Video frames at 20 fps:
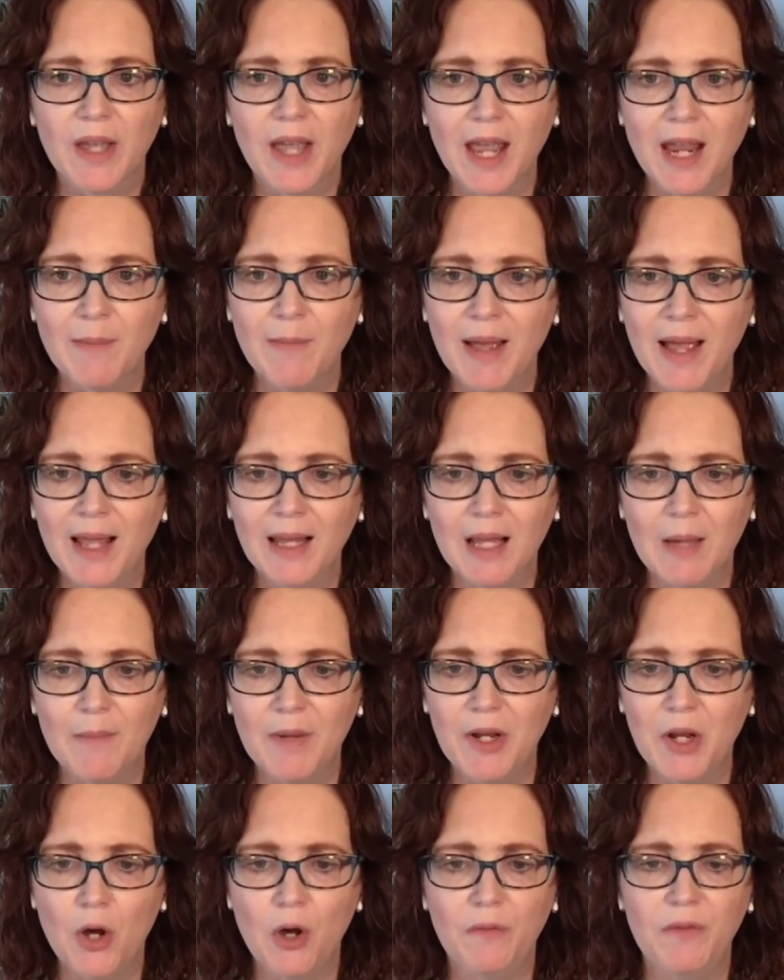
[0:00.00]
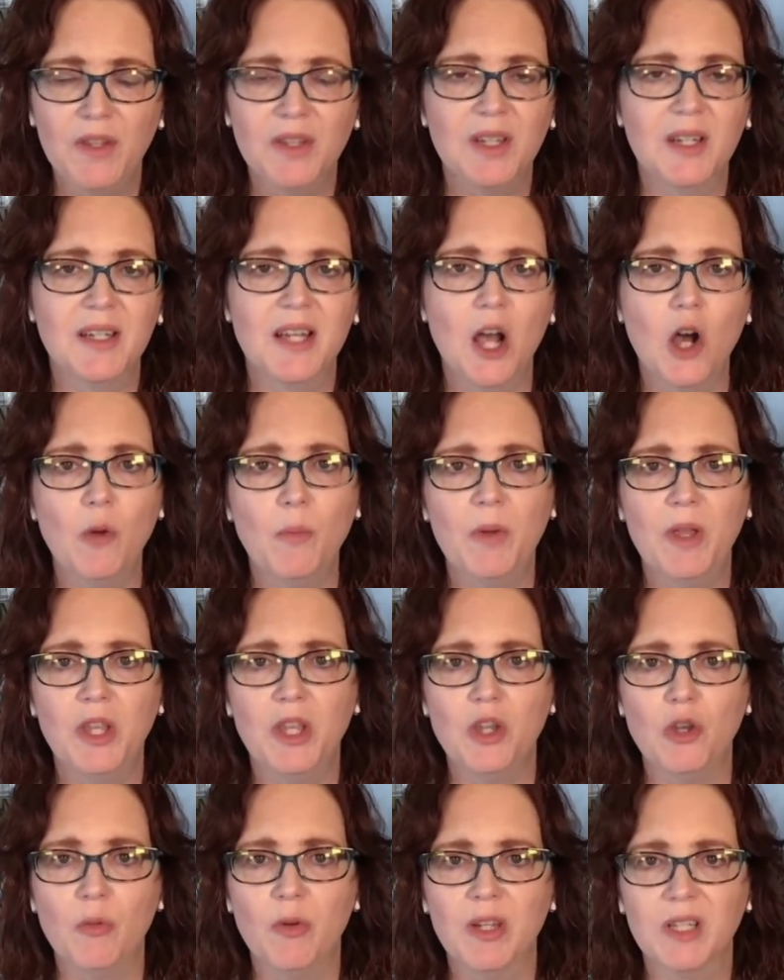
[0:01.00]
Amen. Let me know if this is
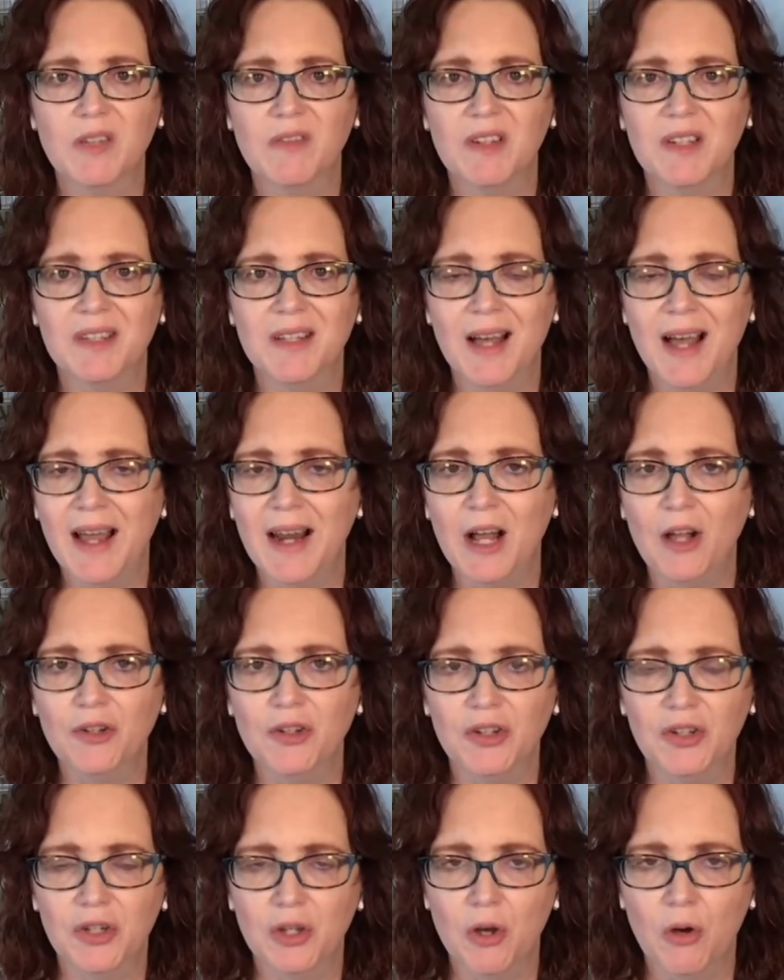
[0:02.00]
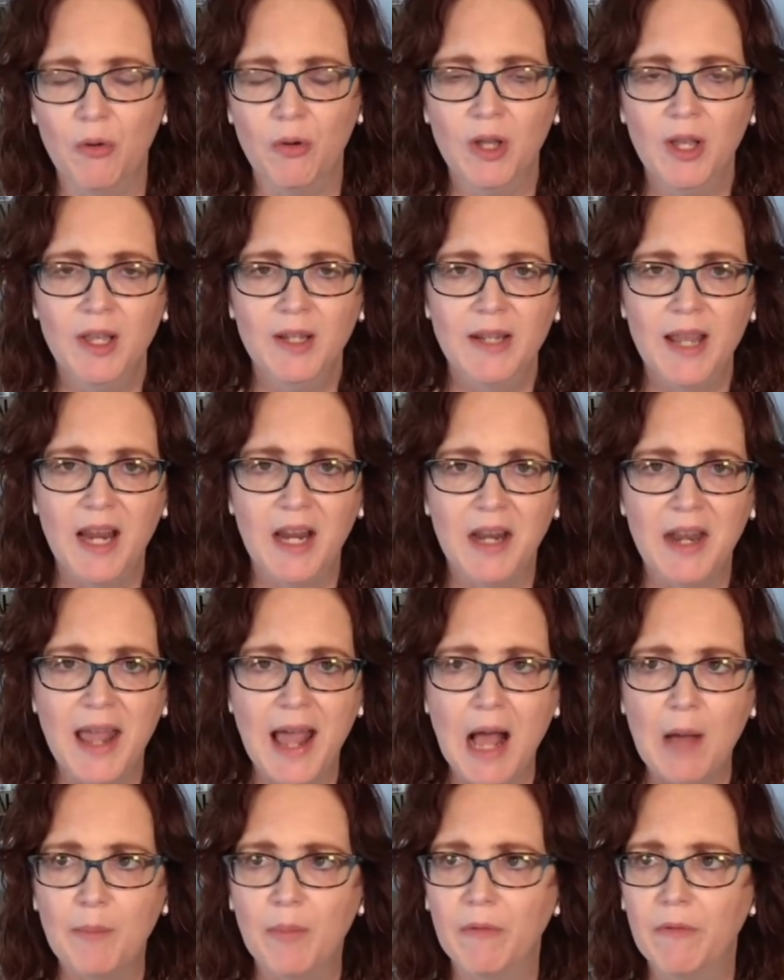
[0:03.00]
helping you, because if it's not, I'll just go take a
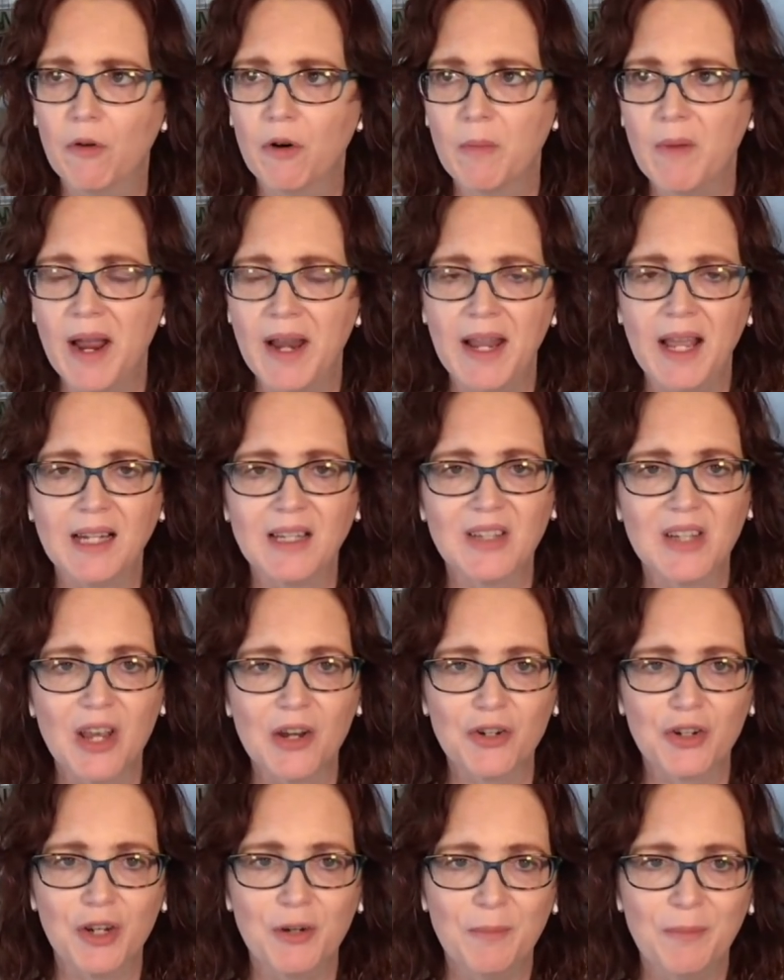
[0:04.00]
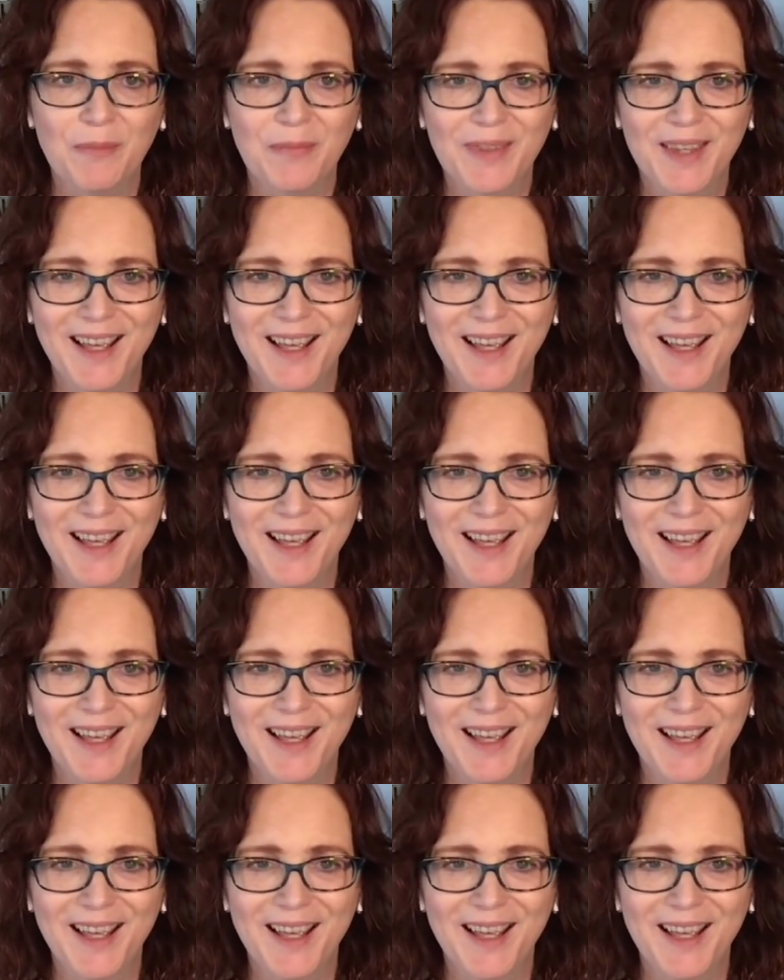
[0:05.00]
nap before my next session.